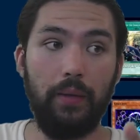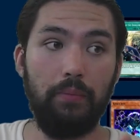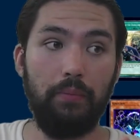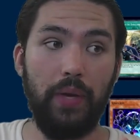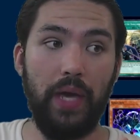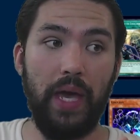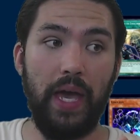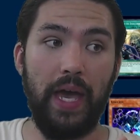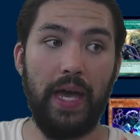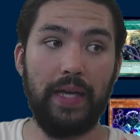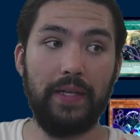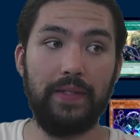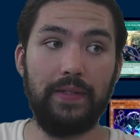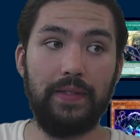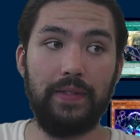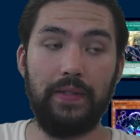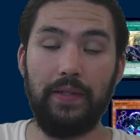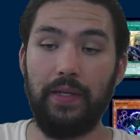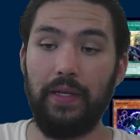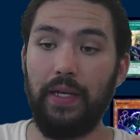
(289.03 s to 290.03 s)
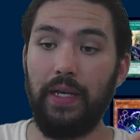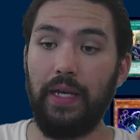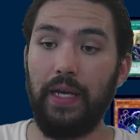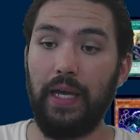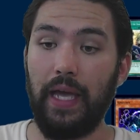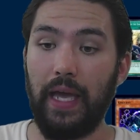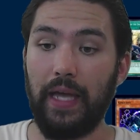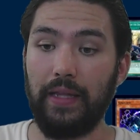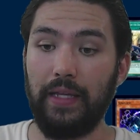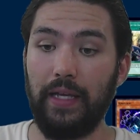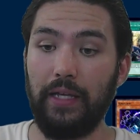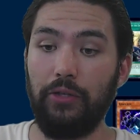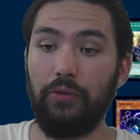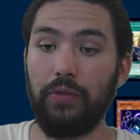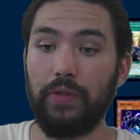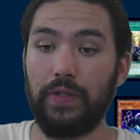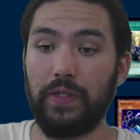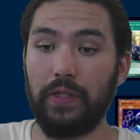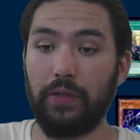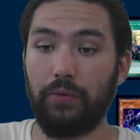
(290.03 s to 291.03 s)
Past, and then you
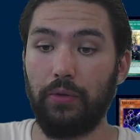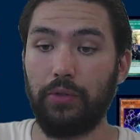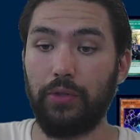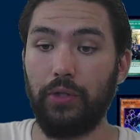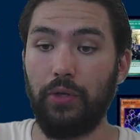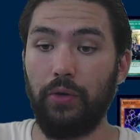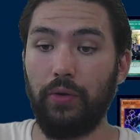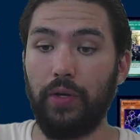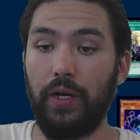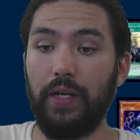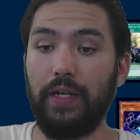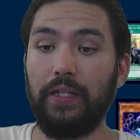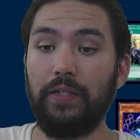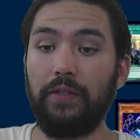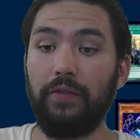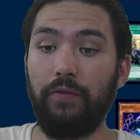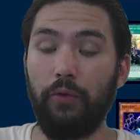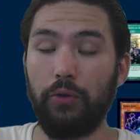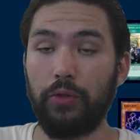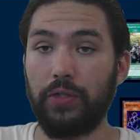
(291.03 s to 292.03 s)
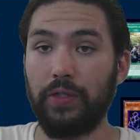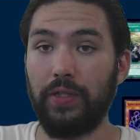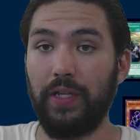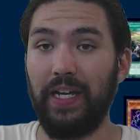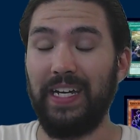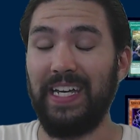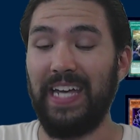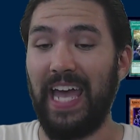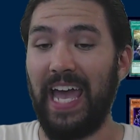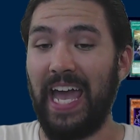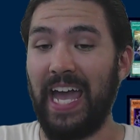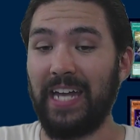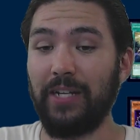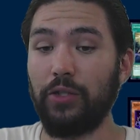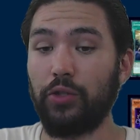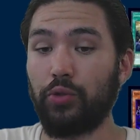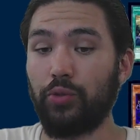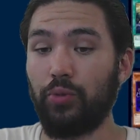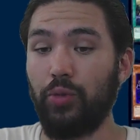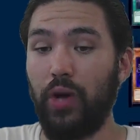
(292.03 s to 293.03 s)
can Synchro Shokan into Fortune Lady, and
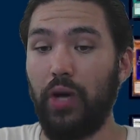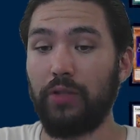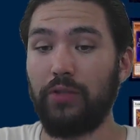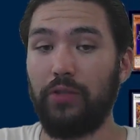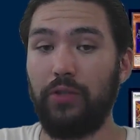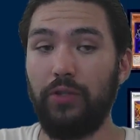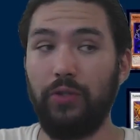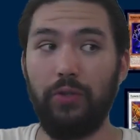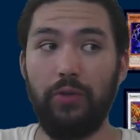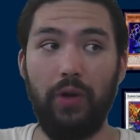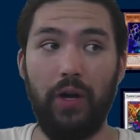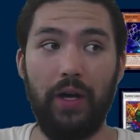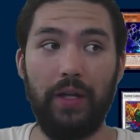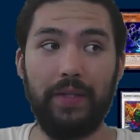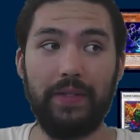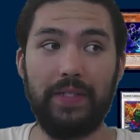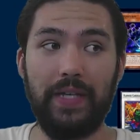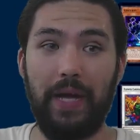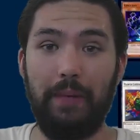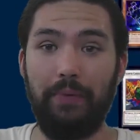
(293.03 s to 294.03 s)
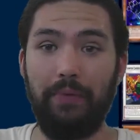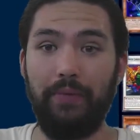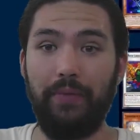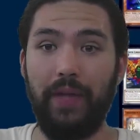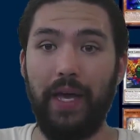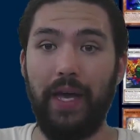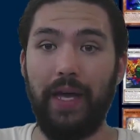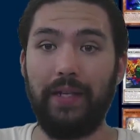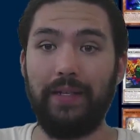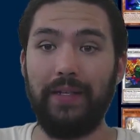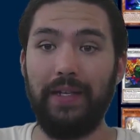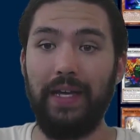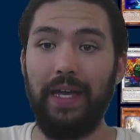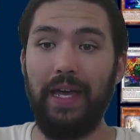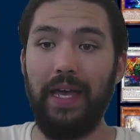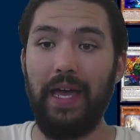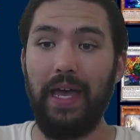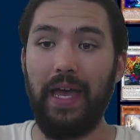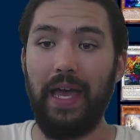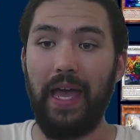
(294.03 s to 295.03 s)
a draw 2 on top of that.
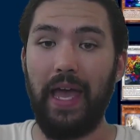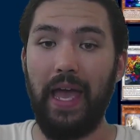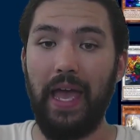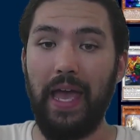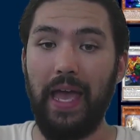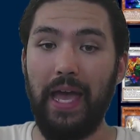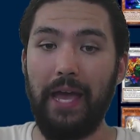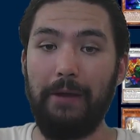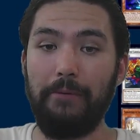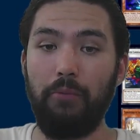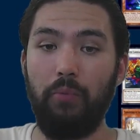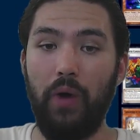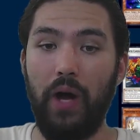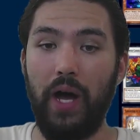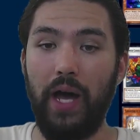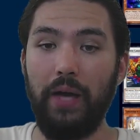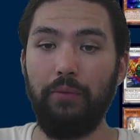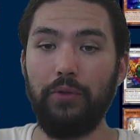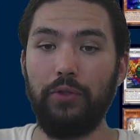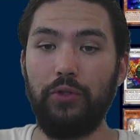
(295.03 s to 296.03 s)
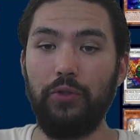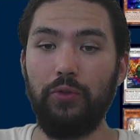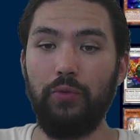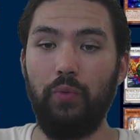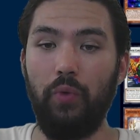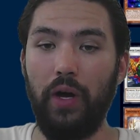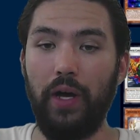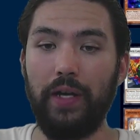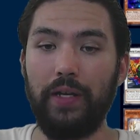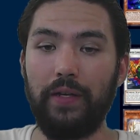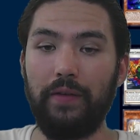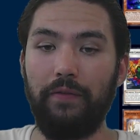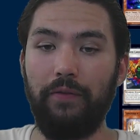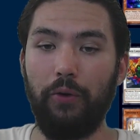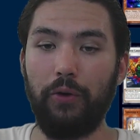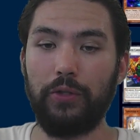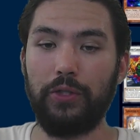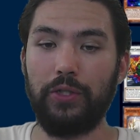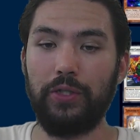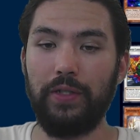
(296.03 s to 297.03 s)
And why would you want
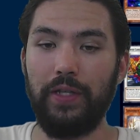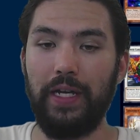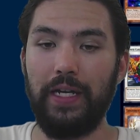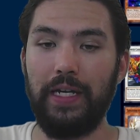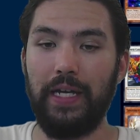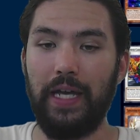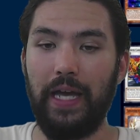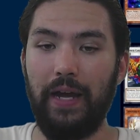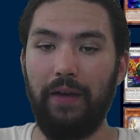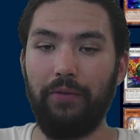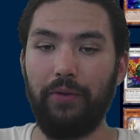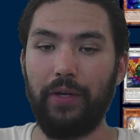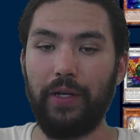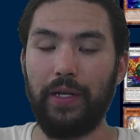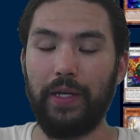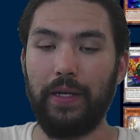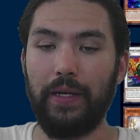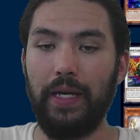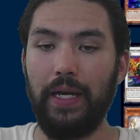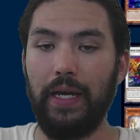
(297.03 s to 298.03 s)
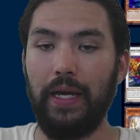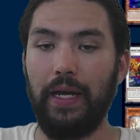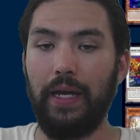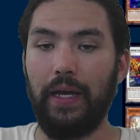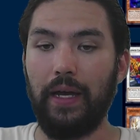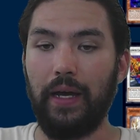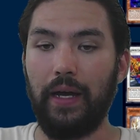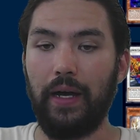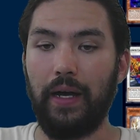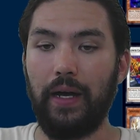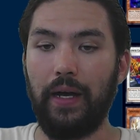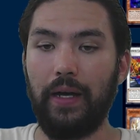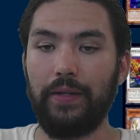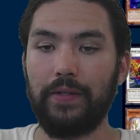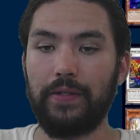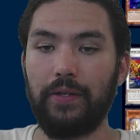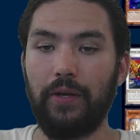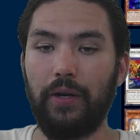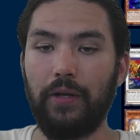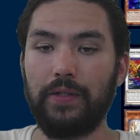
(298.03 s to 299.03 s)
Fortune Lady Every?
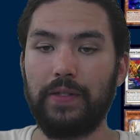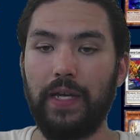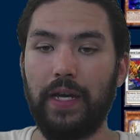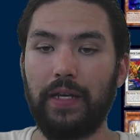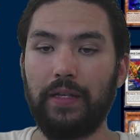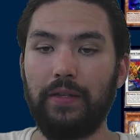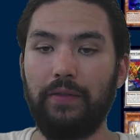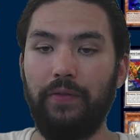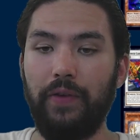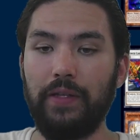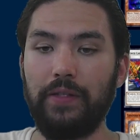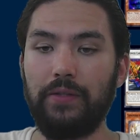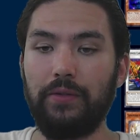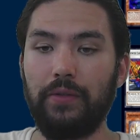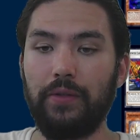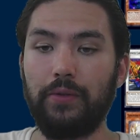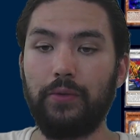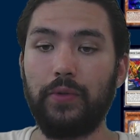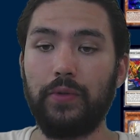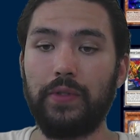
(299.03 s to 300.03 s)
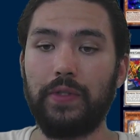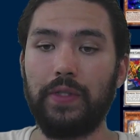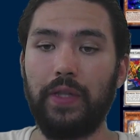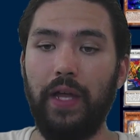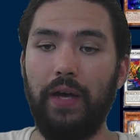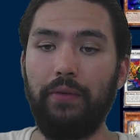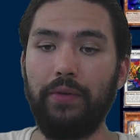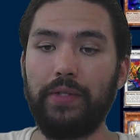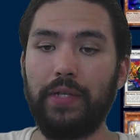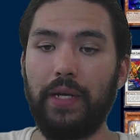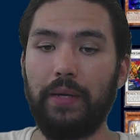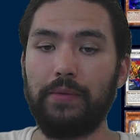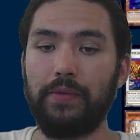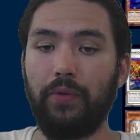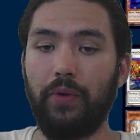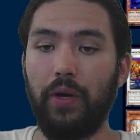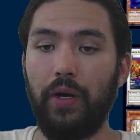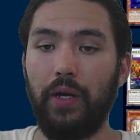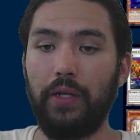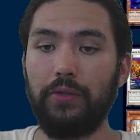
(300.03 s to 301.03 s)
This card's attack and defense are equal to its level times
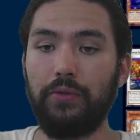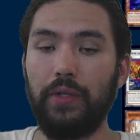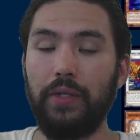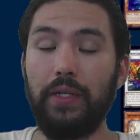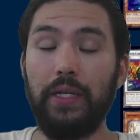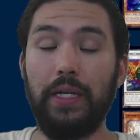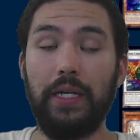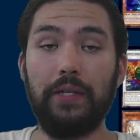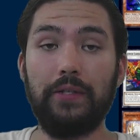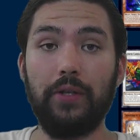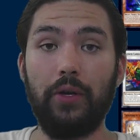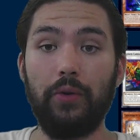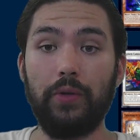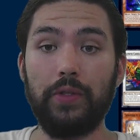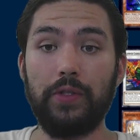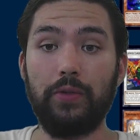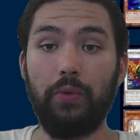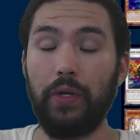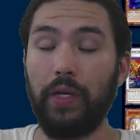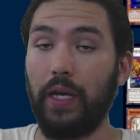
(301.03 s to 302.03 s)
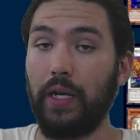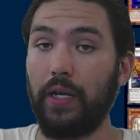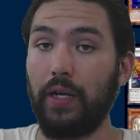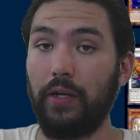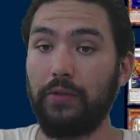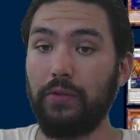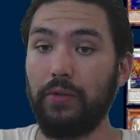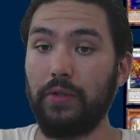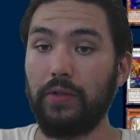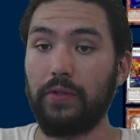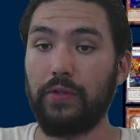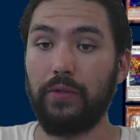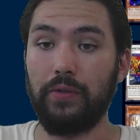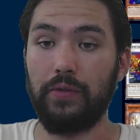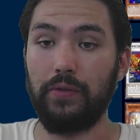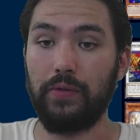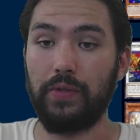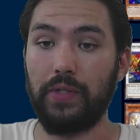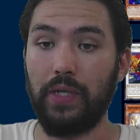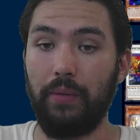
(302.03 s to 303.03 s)
400, so it's 2800 as soon
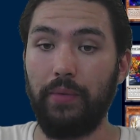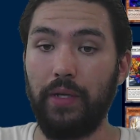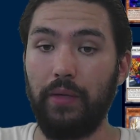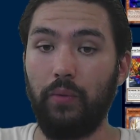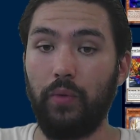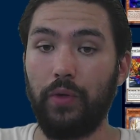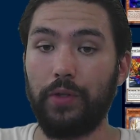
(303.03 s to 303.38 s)
as you summon it.